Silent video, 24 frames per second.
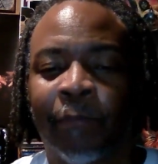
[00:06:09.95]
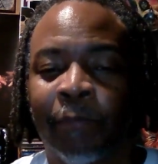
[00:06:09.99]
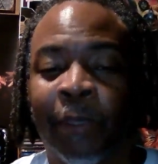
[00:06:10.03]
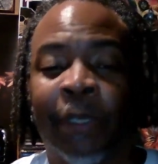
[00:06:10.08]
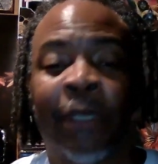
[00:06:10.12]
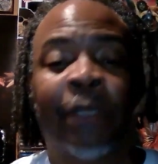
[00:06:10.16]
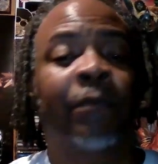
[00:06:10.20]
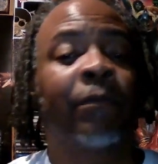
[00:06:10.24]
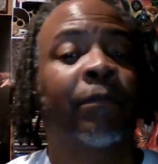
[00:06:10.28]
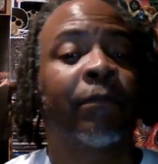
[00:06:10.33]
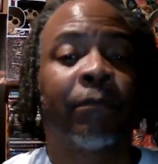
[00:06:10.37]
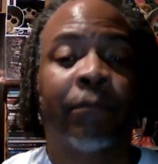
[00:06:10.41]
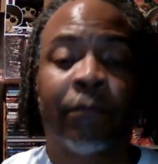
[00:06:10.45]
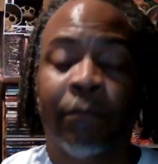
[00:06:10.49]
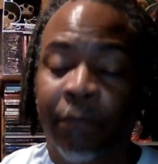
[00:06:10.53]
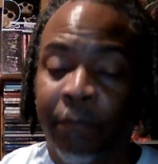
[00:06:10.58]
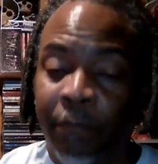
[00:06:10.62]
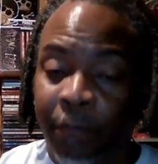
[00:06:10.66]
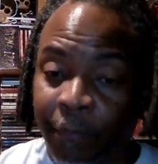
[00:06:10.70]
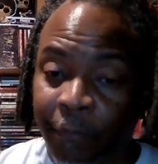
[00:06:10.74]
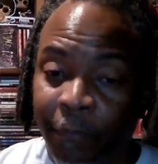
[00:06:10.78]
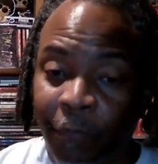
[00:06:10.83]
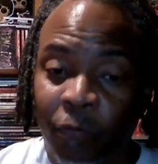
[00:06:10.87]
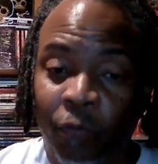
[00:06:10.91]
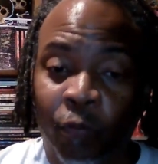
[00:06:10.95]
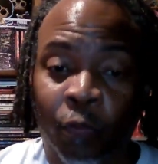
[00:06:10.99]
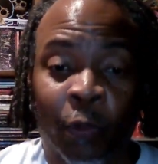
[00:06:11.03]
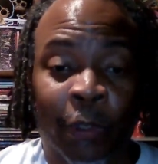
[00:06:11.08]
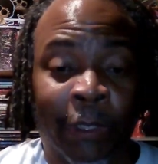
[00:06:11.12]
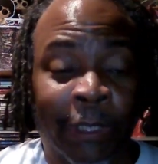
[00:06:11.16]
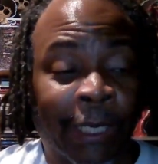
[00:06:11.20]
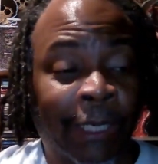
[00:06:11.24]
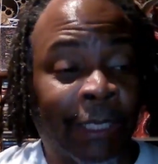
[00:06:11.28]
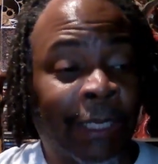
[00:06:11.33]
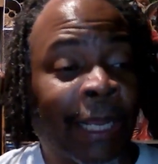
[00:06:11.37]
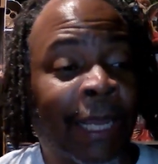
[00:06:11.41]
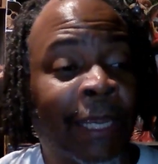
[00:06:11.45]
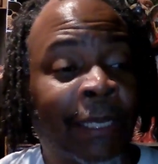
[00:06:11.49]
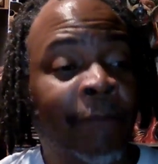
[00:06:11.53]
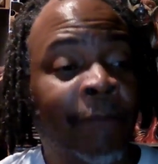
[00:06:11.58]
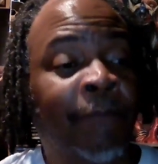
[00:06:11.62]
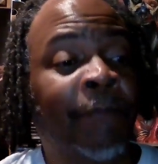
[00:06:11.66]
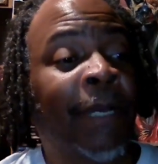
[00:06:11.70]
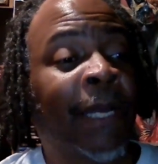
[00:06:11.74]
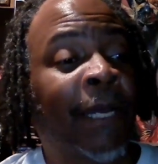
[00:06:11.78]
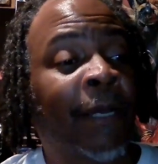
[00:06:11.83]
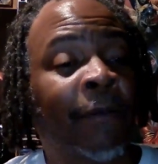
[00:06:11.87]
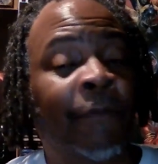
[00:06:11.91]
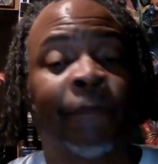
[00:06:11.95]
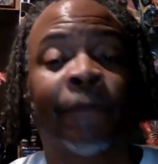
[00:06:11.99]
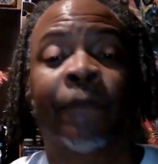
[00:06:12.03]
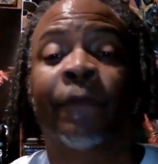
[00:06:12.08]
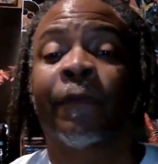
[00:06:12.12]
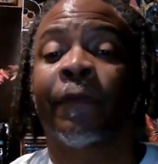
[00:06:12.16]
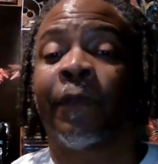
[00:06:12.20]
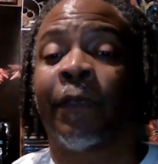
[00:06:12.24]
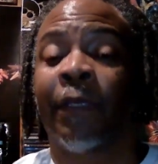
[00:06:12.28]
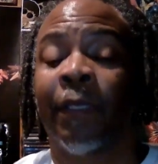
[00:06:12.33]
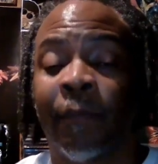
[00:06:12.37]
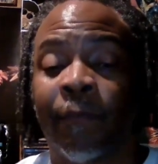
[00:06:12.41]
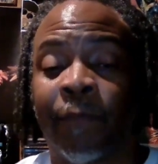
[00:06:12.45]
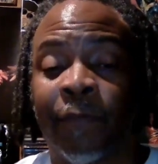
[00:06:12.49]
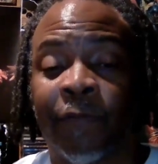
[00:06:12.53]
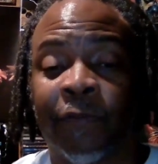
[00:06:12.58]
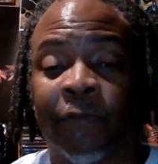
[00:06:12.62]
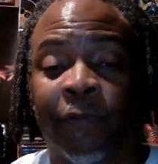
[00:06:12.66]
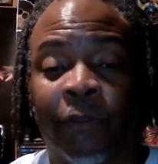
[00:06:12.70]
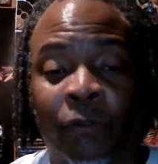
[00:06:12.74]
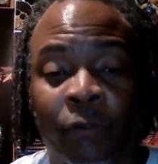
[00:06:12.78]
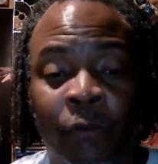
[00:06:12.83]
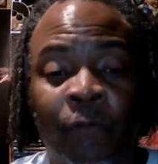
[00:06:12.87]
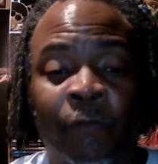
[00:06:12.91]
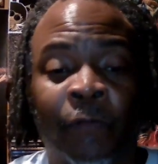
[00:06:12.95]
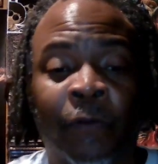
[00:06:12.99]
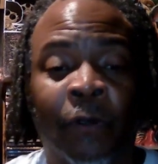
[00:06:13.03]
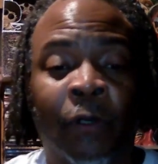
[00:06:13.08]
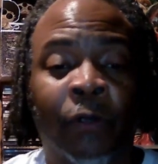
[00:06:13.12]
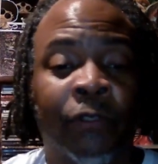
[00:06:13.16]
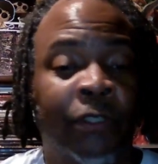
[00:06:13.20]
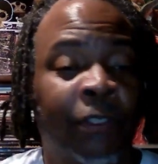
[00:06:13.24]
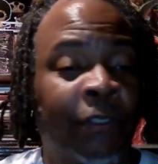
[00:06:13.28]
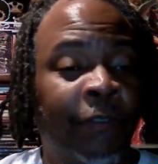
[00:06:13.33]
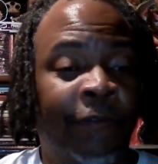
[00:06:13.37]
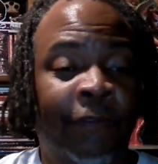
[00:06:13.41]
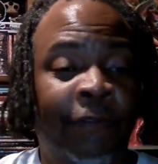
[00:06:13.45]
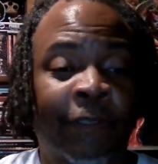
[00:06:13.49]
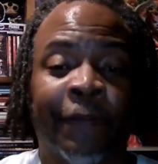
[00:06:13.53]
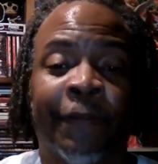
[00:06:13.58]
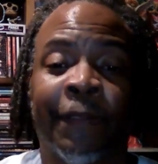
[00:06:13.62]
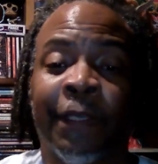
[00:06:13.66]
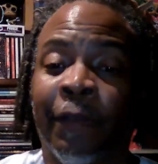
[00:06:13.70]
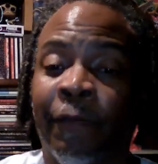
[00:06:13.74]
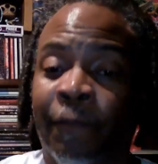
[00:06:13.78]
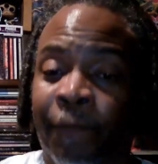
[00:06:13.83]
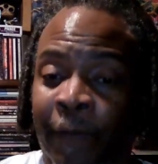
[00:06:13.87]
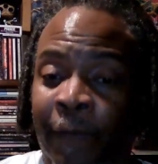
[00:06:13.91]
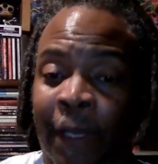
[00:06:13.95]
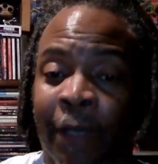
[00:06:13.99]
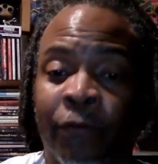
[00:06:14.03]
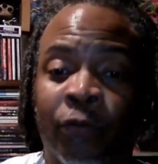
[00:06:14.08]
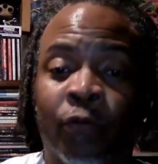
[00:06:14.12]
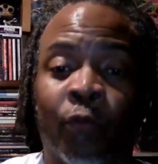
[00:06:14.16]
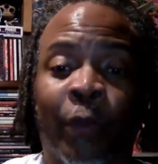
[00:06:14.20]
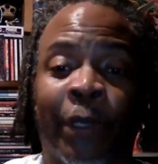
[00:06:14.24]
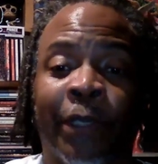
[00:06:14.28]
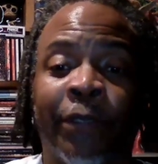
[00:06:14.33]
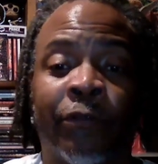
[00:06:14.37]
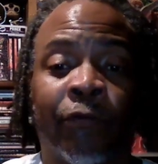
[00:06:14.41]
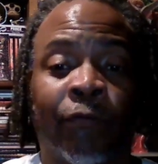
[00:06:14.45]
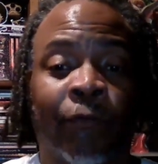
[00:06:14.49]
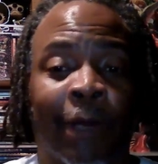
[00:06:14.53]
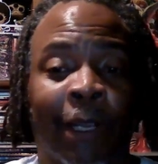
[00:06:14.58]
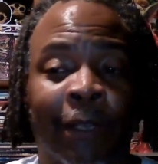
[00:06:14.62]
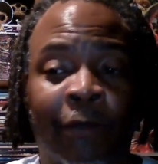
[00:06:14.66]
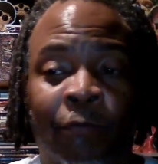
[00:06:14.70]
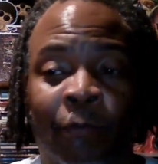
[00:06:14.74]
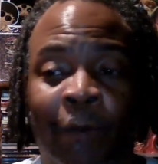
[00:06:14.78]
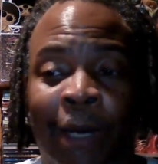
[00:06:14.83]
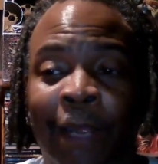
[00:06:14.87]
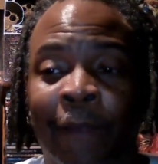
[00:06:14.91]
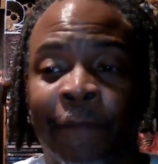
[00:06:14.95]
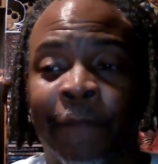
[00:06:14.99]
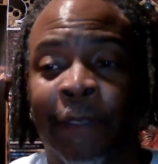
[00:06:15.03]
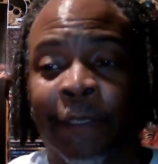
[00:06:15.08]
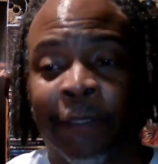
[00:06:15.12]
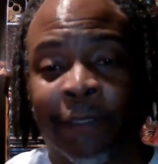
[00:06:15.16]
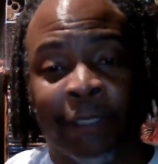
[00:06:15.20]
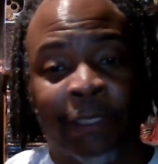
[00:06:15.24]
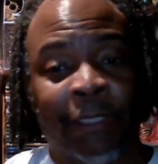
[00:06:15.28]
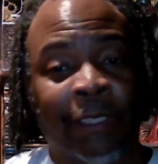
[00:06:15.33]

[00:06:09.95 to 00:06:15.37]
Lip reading: But what I like about the MCU version is that they found a way to write around that.